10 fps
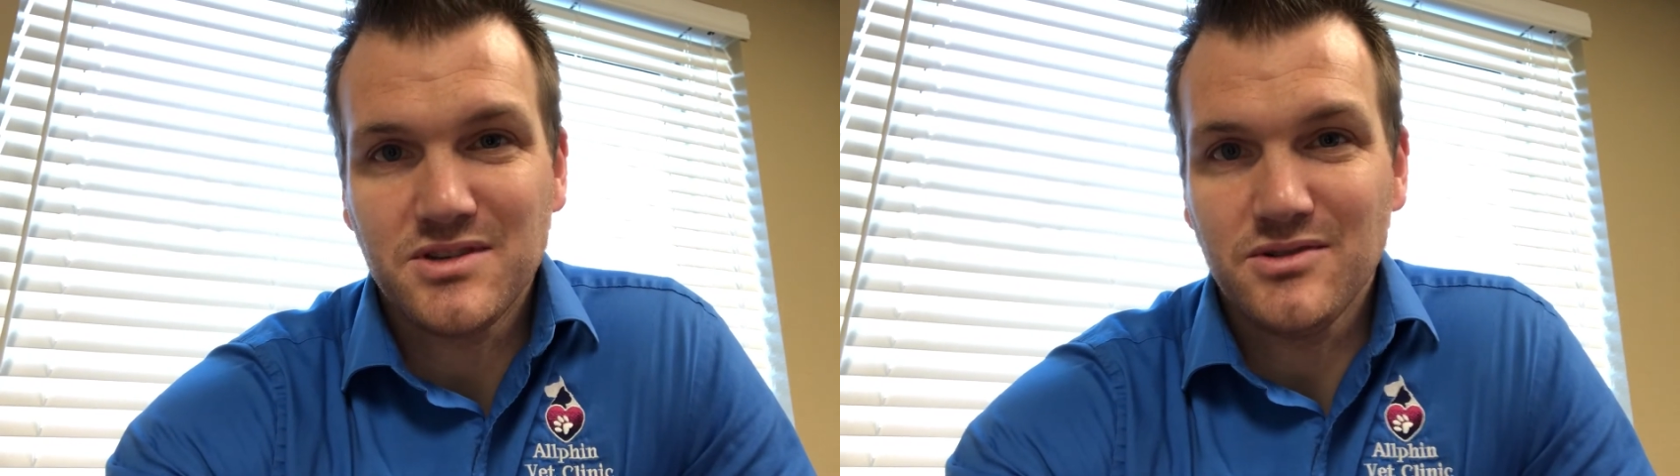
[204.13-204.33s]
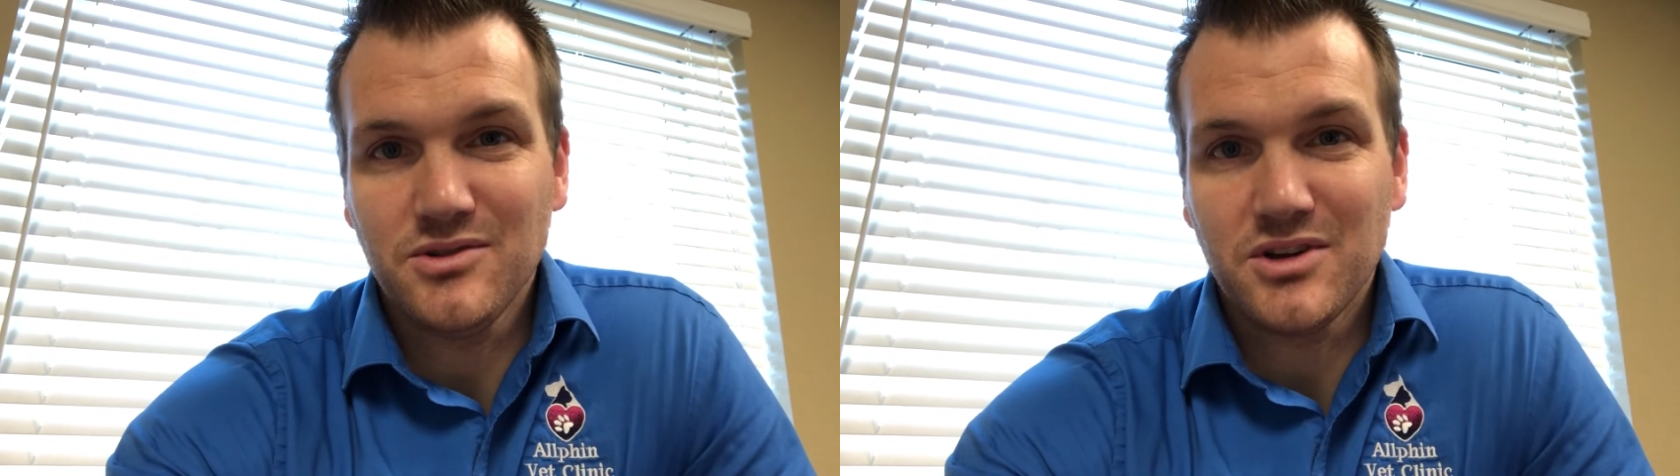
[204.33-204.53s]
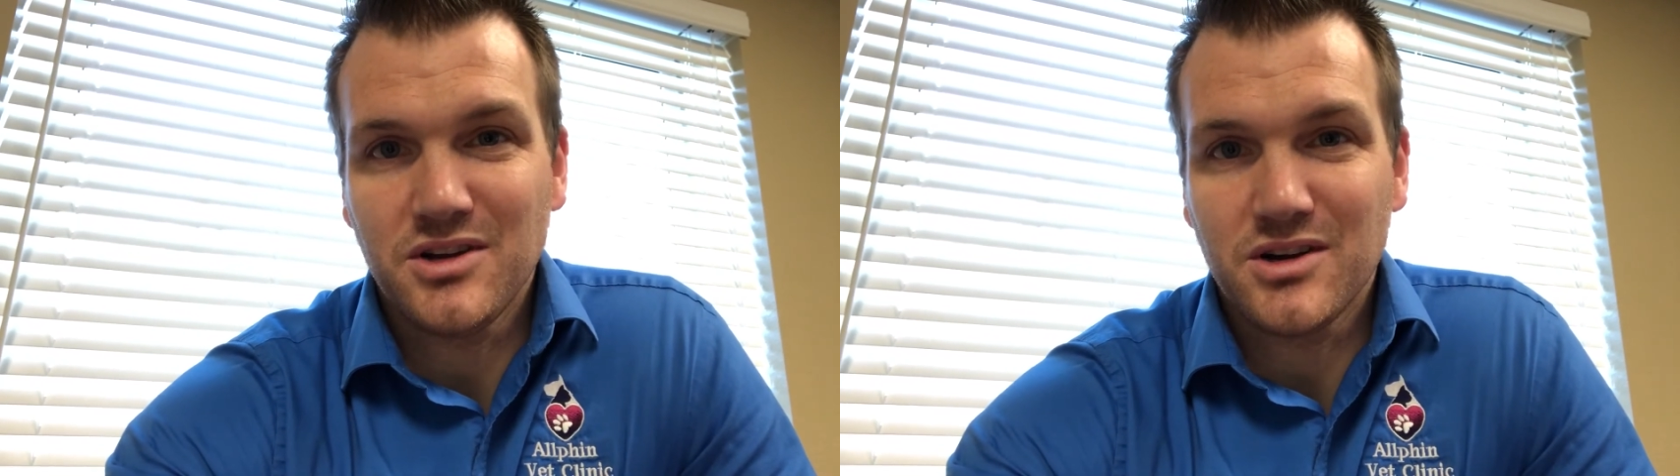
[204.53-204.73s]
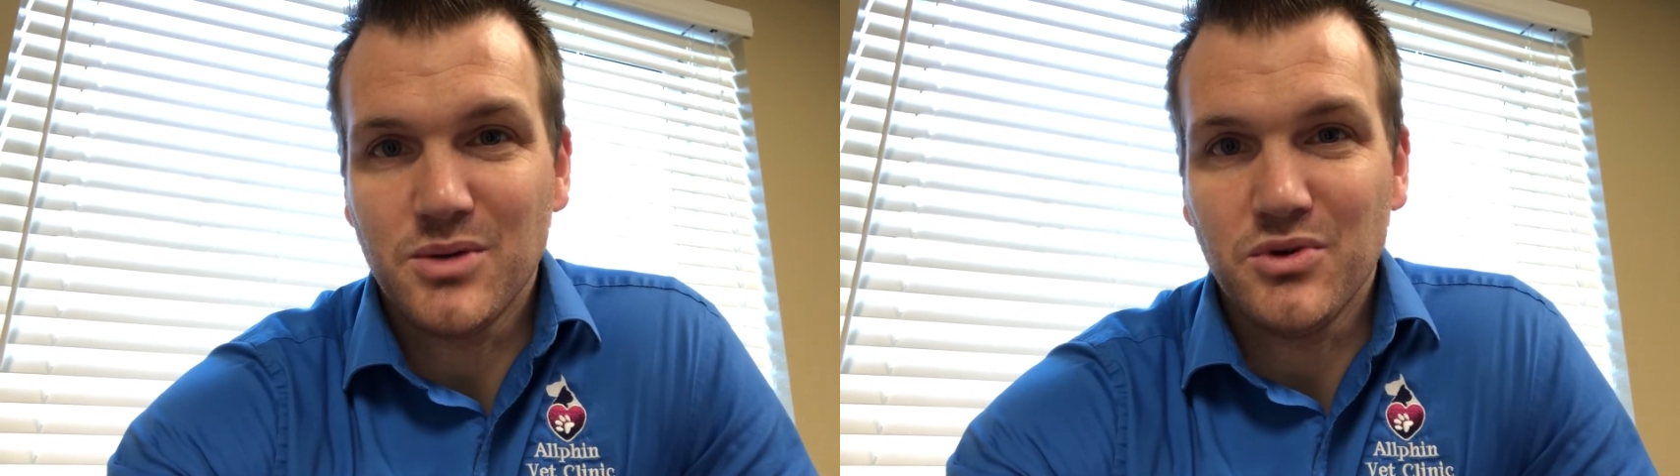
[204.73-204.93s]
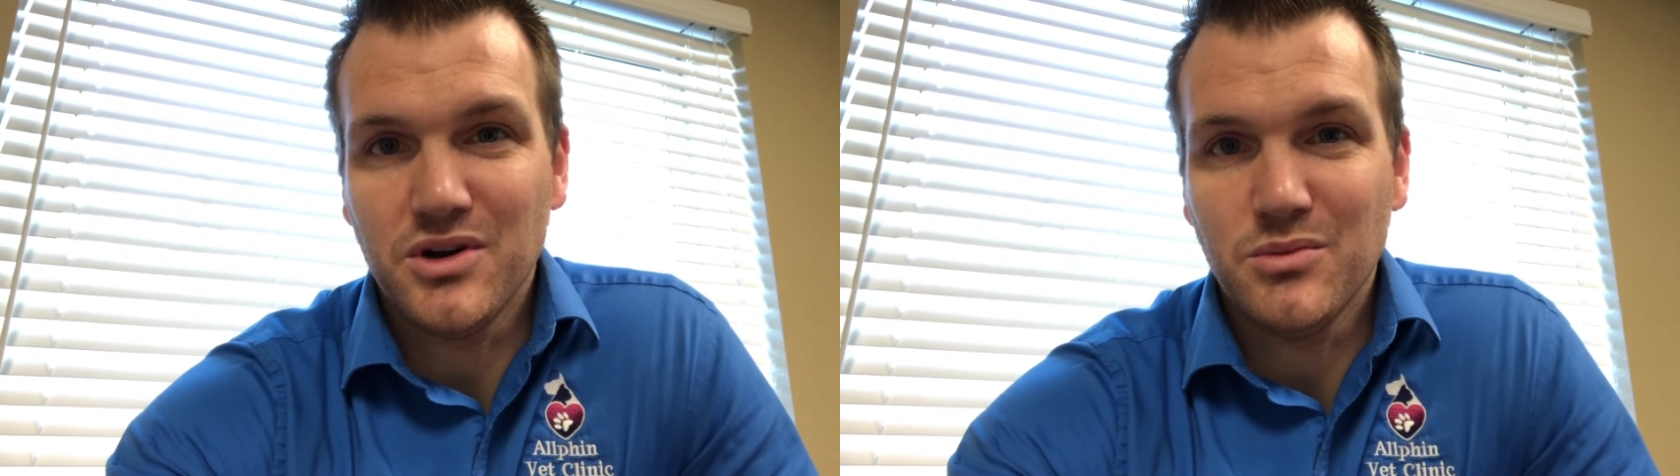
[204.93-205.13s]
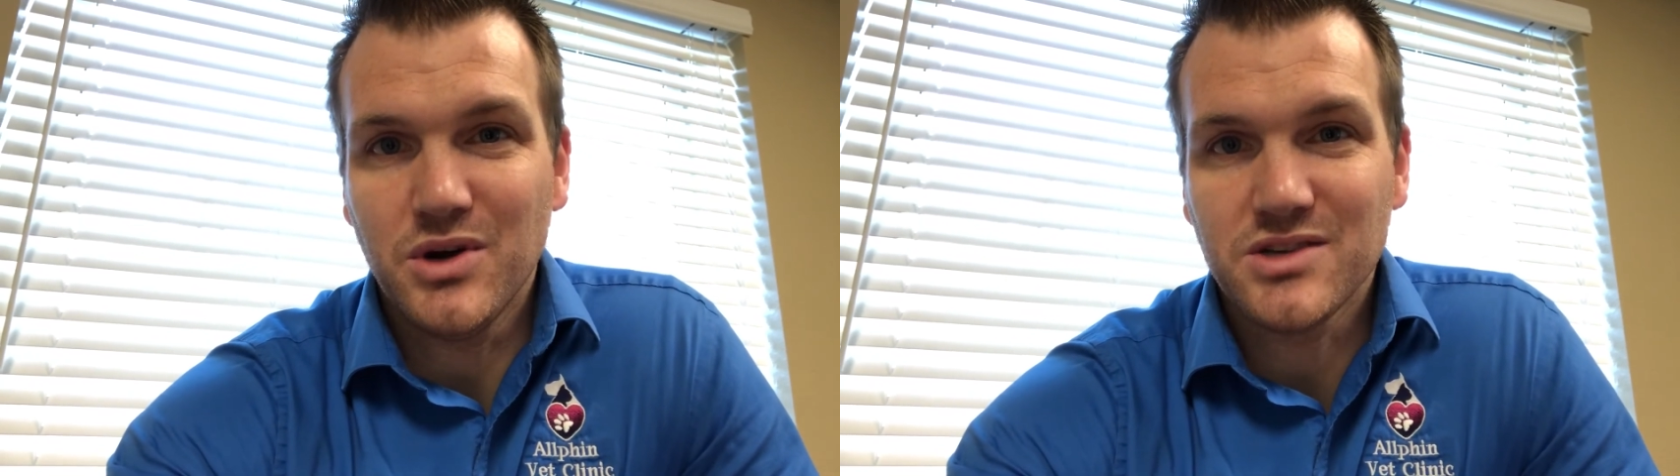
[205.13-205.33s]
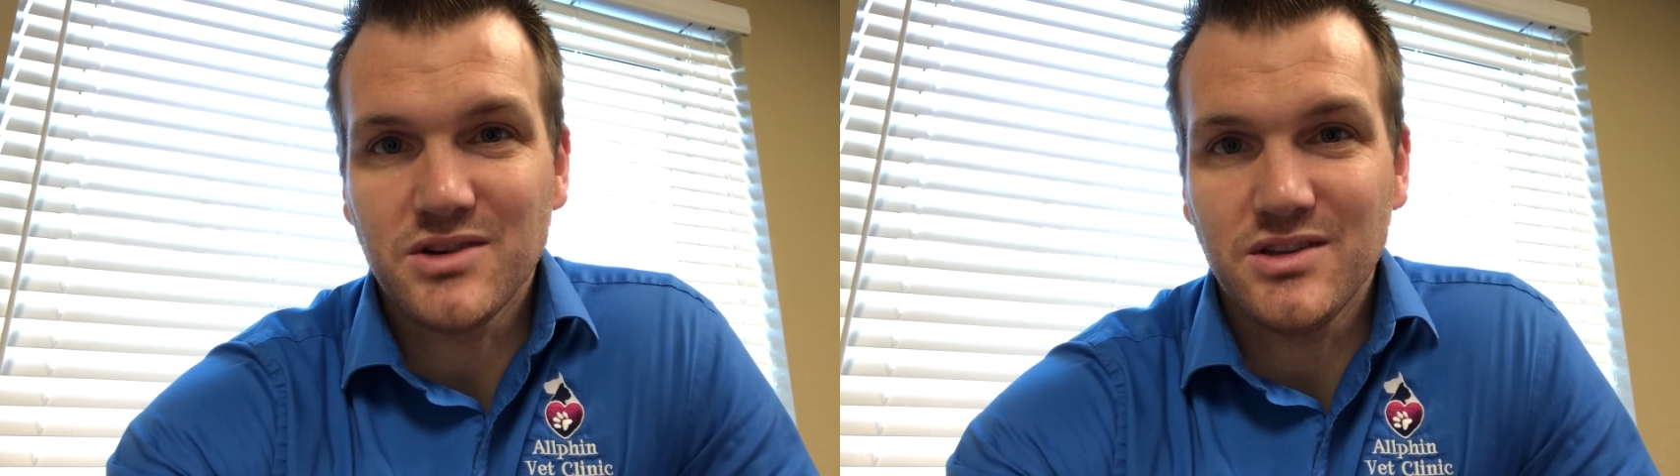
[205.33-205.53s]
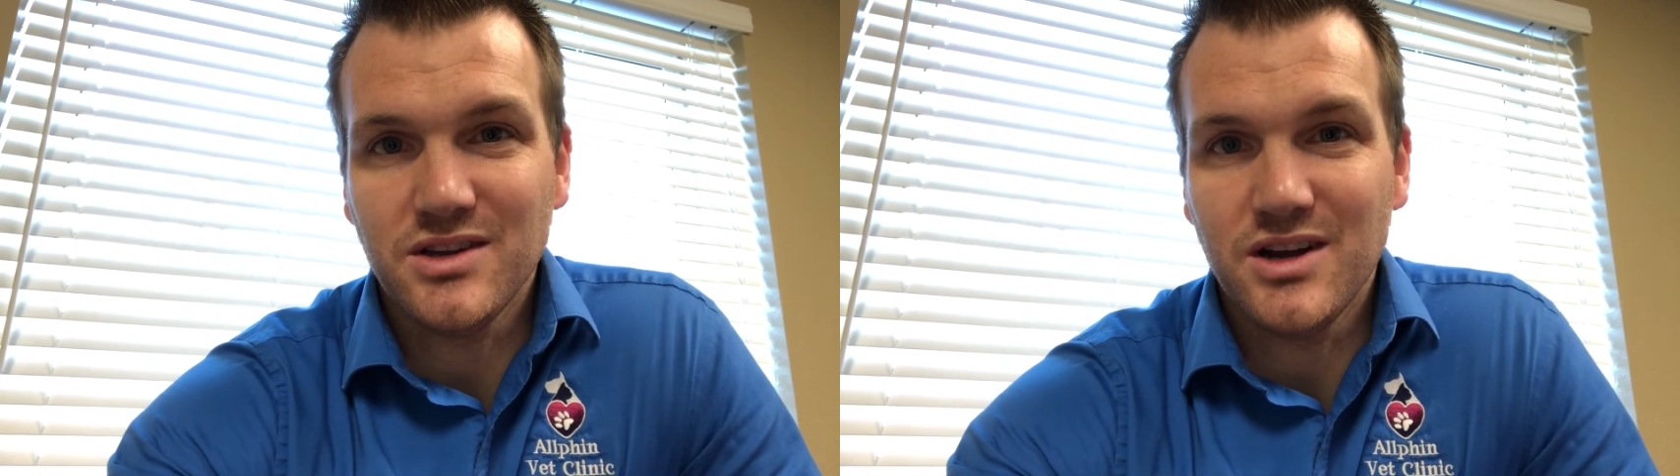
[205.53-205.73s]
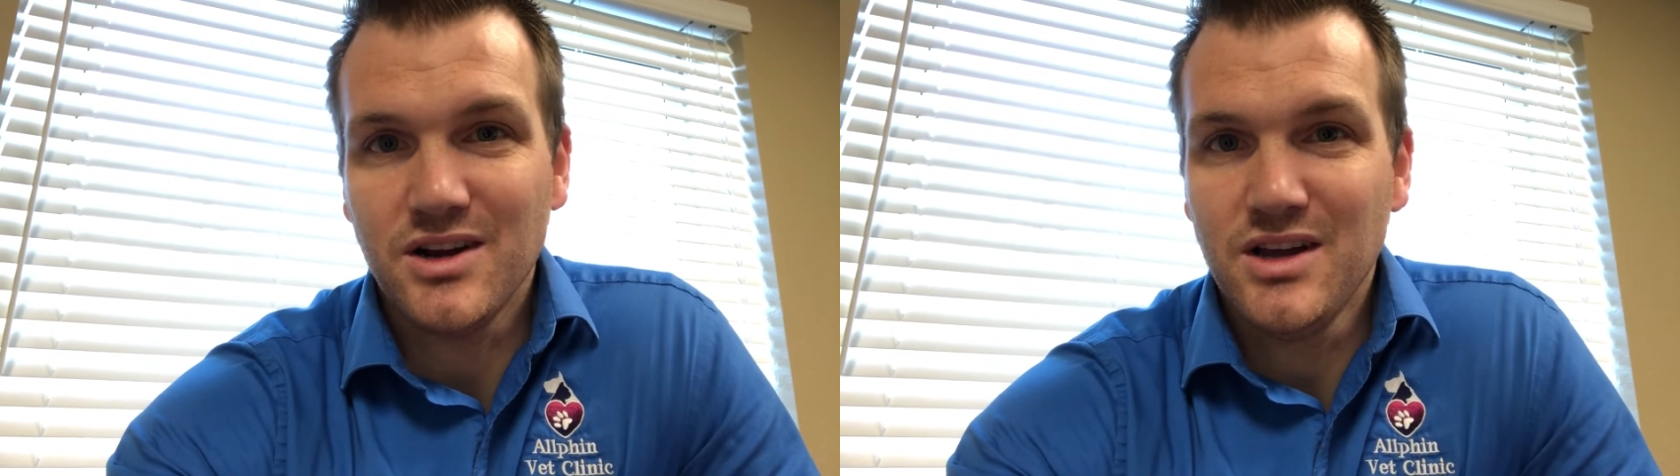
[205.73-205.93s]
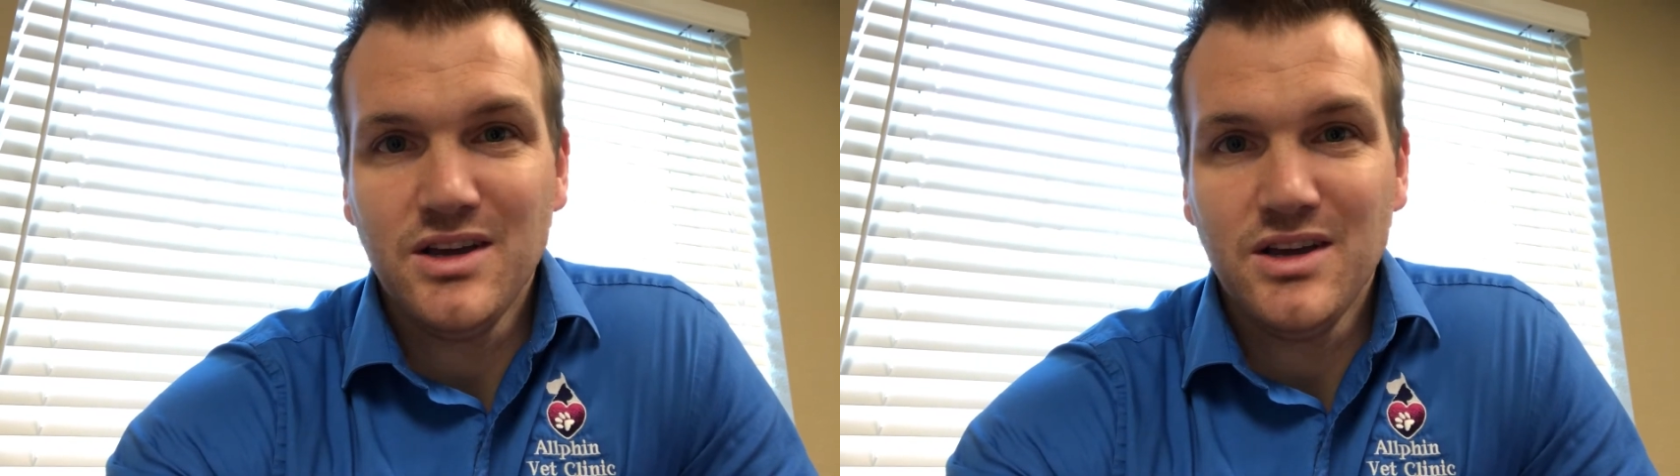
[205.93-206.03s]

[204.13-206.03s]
you're looking at a couple $100 right there.